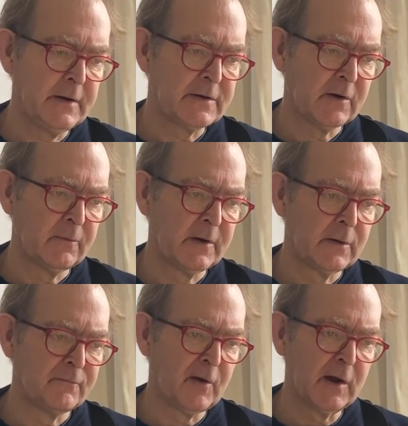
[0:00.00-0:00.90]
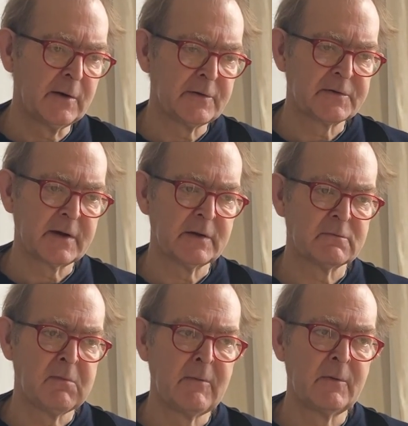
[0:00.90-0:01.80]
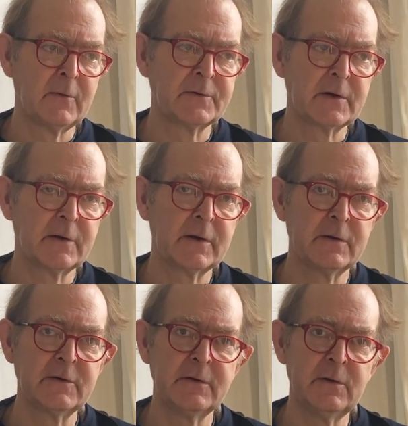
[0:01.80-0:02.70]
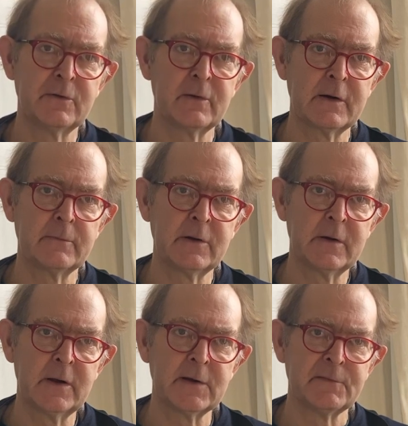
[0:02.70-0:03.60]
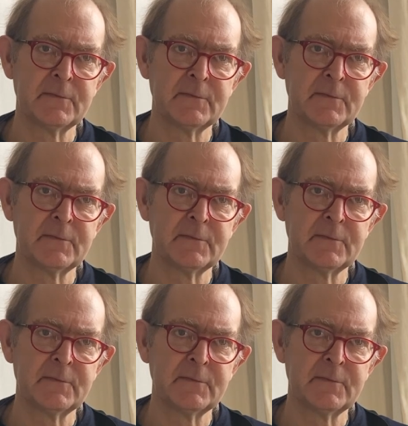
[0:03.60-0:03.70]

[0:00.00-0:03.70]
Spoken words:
told me that violence against women was going to continue throughout my life.